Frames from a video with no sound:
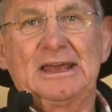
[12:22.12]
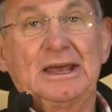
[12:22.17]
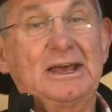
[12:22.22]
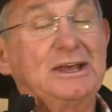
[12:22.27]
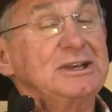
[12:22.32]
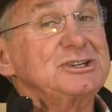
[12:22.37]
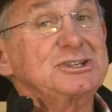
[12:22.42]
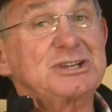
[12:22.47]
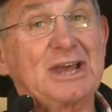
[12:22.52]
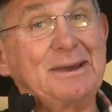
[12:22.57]

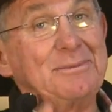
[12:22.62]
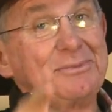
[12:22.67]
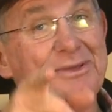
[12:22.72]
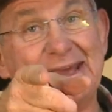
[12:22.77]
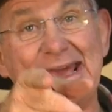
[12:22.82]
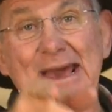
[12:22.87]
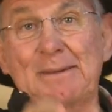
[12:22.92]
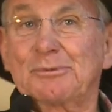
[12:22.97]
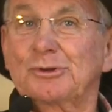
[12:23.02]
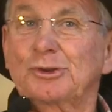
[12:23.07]
Same thing
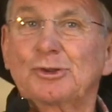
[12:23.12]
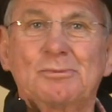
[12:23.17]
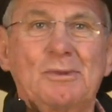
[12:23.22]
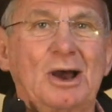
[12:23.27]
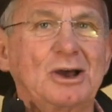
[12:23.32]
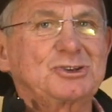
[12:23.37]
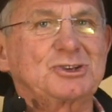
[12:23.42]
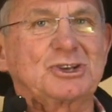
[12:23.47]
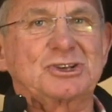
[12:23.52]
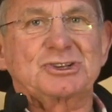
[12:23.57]
happened to
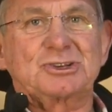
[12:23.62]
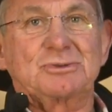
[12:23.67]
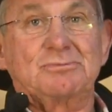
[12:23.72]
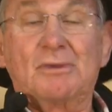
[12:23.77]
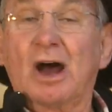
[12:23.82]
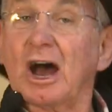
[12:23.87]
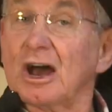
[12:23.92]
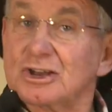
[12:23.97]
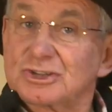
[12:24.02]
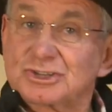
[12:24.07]
Moses.
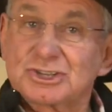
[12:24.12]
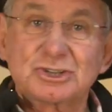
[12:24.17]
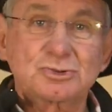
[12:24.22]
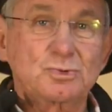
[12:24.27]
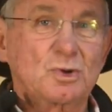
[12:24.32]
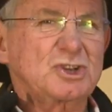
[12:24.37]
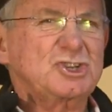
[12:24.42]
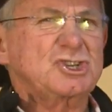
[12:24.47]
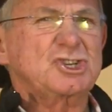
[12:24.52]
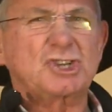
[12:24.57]
Moses
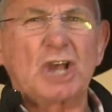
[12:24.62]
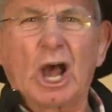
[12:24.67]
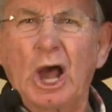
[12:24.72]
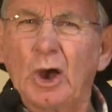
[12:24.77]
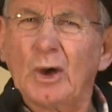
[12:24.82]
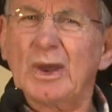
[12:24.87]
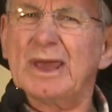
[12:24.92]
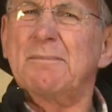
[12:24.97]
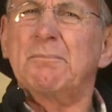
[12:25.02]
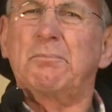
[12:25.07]
was
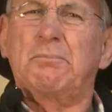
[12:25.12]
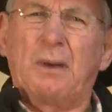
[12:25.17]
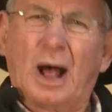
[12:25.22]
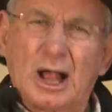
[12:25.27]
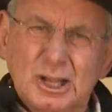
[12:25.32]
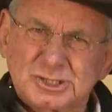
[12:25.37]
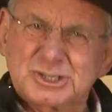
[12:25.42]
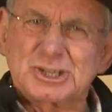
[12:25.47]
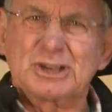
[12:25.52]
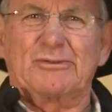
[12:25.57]
so
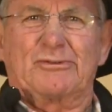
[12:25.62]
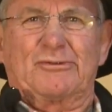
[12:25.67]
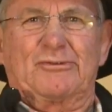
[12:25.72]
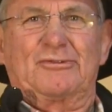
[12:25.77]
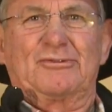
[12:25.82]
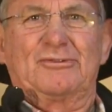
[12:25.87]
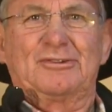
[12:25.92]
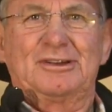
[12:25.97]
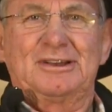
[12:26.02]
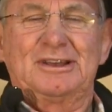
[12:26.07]
impulsive,
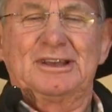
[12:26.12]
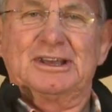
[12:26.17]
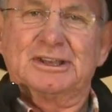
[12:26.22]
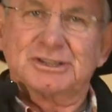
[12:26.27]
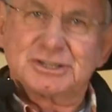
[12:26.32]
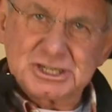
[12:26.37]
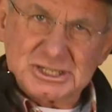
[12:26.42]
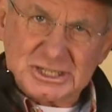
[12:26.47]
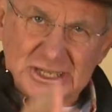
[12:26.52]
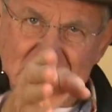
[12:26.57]

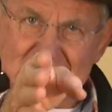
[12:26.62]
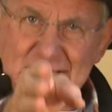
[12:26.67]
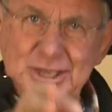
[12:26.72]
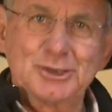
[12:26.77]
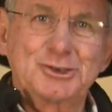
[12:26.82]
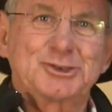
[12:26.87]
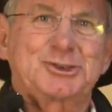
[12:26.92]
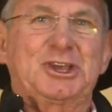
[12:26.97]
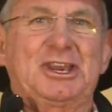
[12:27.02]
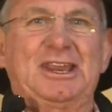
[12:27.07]
just like
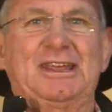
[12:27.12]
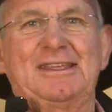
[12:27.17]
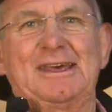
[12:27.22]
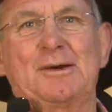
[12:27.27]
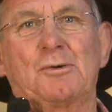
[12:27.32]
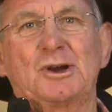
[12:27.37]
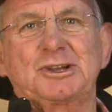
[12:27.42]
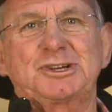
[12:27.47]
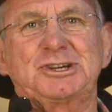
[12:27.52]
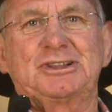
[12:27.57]
you sitting there
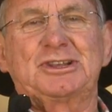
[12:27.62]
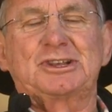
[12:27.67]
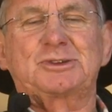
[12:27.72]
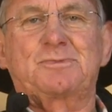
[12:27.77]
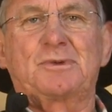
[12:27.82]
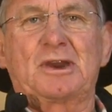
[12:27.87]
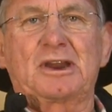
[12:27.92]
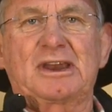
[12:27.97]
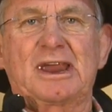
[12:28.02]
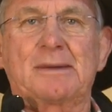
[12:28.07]
watching this
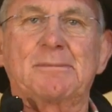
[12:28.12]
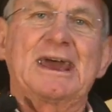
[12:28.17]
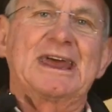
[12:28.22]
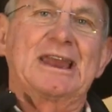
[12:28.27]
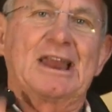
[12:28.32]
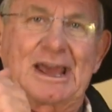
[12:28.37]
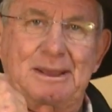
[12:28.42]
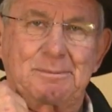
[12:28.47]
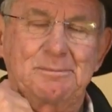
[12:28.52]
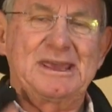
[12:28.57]
program, and
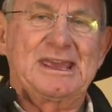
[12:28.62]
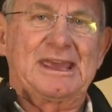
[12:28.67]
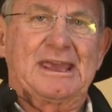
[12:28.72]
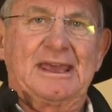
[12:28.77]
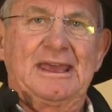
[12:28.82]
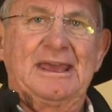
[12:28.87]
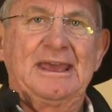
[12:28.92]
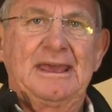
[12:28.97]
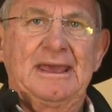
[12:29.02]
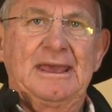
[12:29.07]
like me.
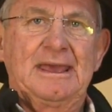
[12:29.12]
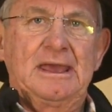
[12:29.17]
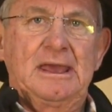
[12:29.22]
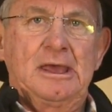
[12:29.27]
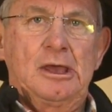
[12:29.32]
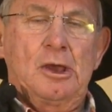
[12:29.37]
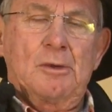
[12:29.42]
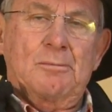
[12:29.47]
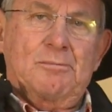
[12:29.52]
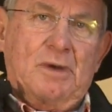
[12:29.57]

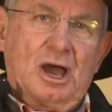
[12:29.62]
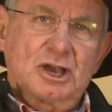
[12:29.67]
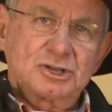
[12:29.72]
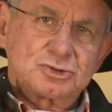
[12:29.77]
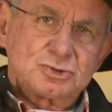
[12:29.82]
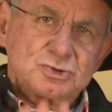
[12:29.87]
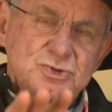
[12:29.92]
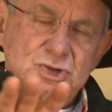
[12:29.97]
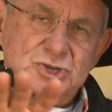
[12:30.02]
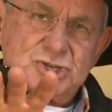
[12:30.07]

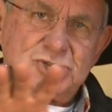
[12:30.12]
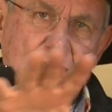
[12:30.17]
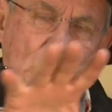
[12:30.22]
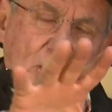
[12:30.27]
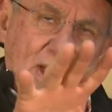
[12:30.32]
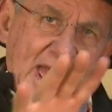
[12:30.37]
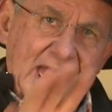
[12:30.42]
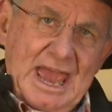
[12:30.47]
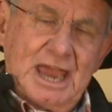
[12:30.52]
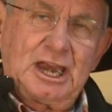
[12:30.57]
Moses was so
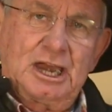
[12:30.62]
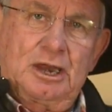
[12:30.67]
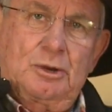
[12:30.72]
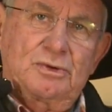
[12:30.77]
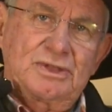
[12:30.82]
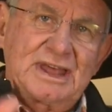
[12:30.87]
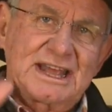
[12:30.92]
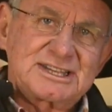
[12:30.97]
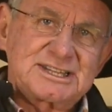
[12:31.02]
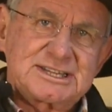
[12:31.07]
angry
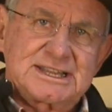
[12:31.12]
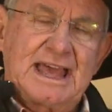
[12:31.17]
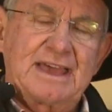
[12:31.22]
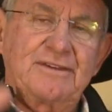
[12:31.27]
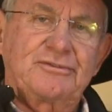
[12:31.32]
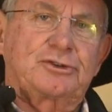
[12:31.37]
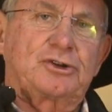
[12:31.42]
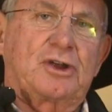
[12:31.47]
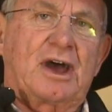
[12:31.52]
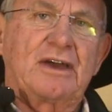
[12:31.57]
with that
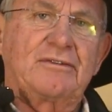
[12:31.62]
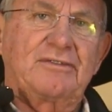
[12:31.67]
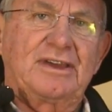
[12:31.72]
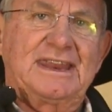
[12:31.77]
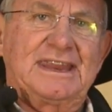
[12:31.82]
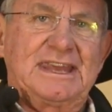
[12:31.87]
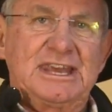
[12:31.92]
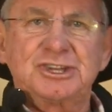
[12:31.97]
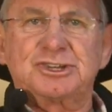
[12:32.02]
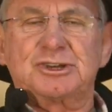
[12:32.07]
slave driver
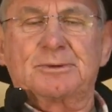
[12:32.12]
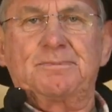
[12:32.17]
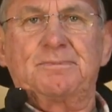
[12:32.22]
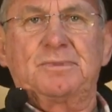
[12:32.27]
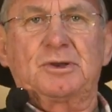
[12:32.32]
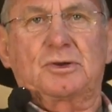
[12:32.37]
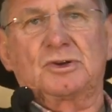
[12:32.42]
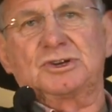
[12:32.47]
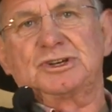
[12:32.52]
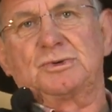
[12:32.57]
in Egypt
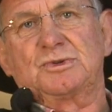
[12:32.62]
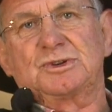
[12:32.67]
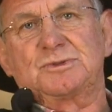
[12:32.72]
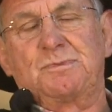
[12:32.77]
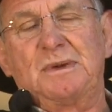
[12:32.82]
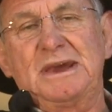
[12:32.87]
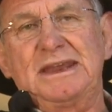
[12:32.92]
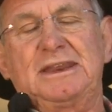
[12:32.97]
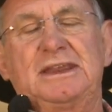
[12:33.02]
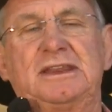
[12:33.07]
because he was
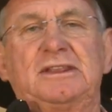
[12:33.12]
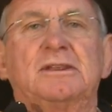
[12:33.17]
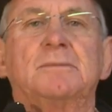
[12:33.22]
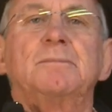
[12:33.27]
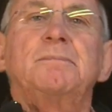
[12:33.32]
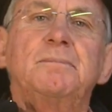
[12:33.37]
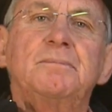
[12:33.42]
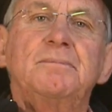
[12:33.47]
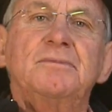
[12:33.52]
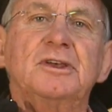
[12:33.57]
beating
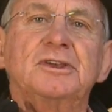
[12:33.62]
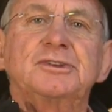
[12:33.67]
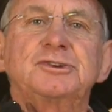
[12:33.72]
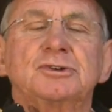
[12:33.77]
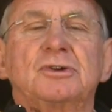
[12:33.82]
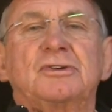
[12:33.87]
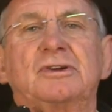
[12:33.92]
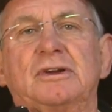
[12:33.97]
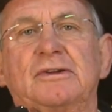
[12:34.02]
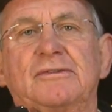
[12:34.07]
the
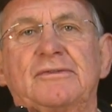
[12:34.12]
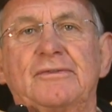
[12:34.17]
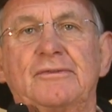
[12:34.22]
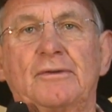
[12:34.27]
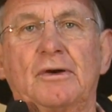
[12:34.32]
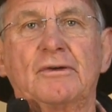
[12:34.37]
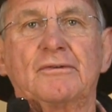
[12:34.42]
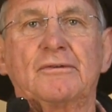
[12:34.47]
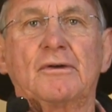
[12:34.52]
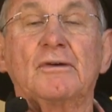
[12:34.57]
children
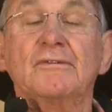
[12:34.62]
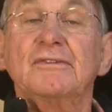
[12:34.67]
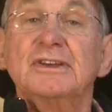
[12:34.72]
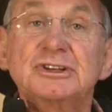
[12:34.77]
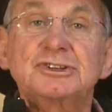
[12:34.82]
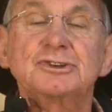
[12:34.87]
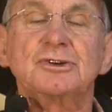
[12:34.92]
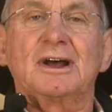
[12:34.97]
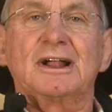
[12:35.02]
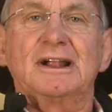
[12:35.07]
of
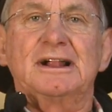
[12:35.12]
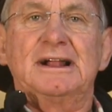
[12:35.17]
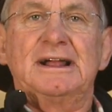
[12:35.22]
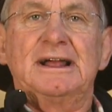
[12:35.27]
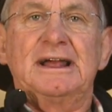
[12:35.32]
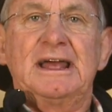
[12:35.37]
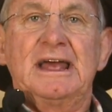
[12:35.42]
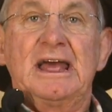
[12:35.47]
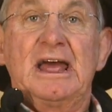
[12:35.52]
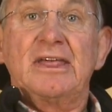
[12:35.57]
Israel
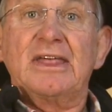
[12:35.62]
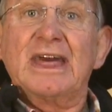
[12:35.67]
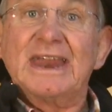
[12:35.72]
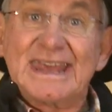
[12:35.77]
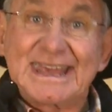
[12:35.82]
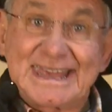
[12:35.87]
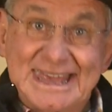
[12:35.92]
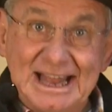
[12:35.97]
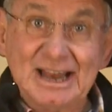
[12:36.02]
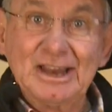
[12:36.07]
that
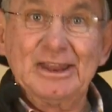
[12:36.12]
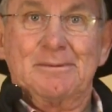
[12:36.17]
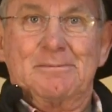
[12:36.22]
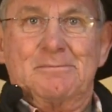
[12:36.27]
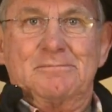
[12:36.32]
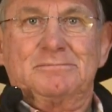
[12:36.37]
he killed him.